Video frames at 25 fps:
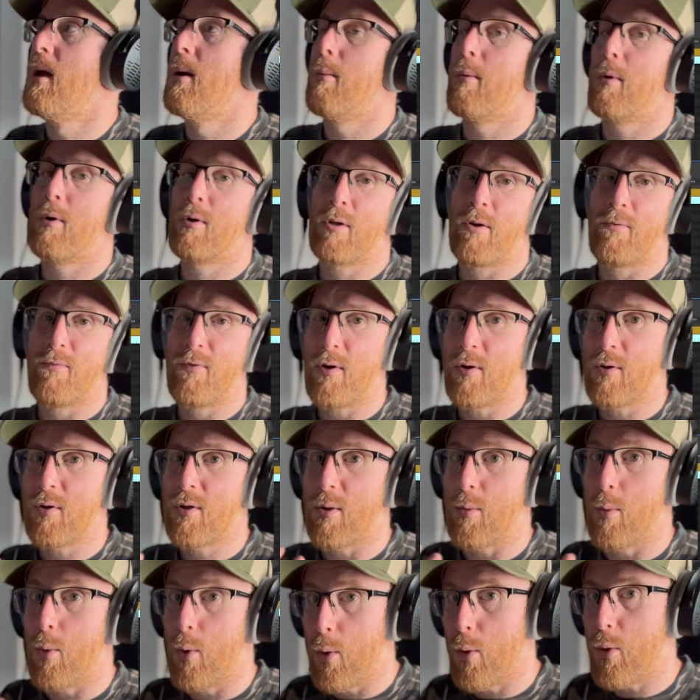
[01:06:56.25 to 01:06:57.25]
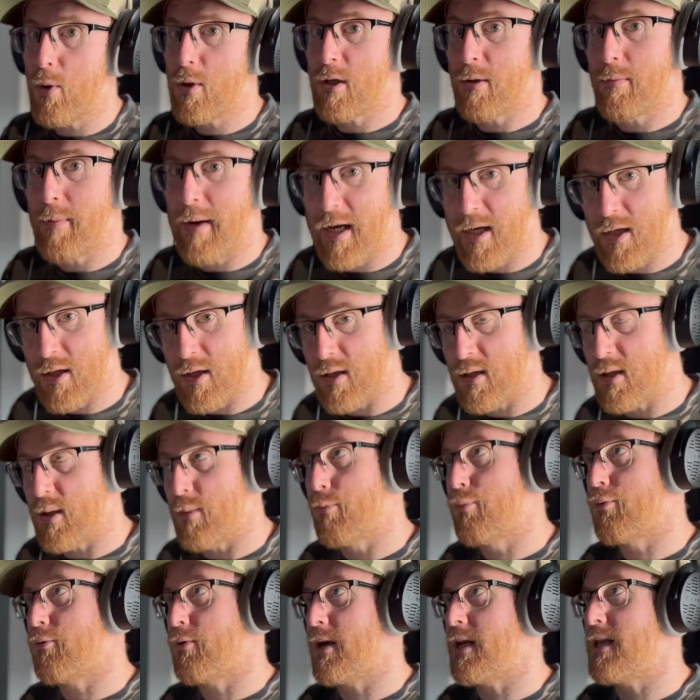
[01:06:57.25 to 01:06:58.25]
because I've used some automation to
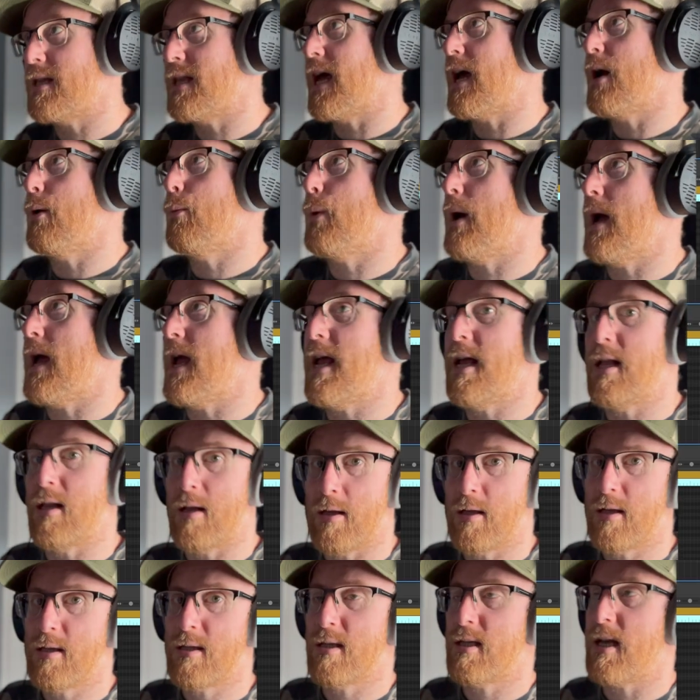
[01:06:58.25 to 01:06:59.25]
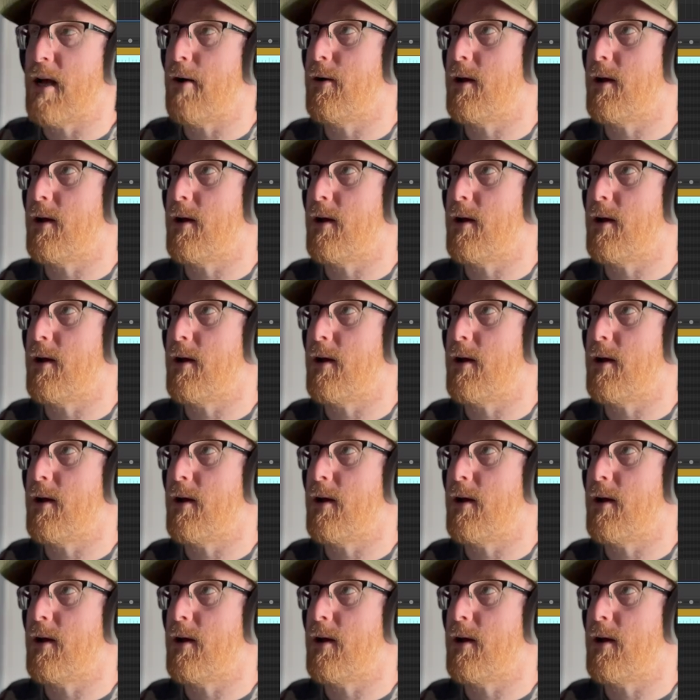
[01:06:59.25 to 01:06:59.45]
bring that wet in, and this is how it